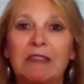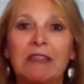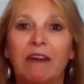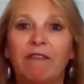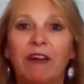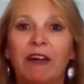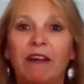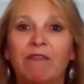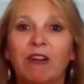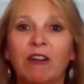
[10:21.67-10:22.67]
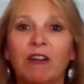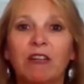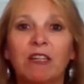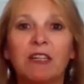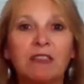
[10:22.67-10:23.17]
is now it's just
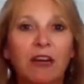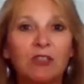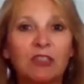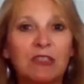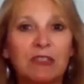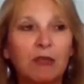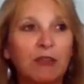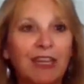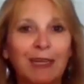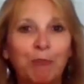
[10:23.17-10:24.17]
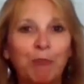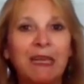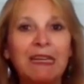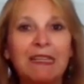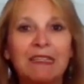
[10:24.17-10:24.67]
this little tiny piece
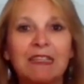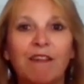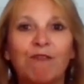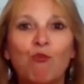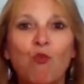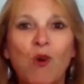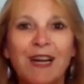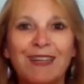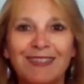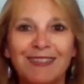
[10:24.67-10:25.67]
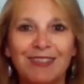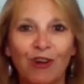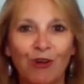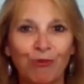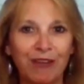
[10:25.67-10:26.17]
of what is
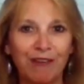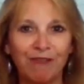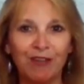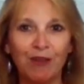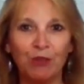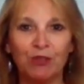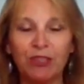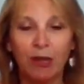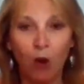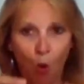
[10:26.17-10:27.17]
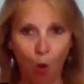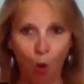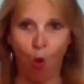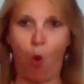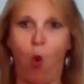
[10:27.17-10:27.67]
already available. It's like,
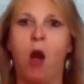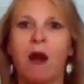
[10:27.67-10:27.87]
oh.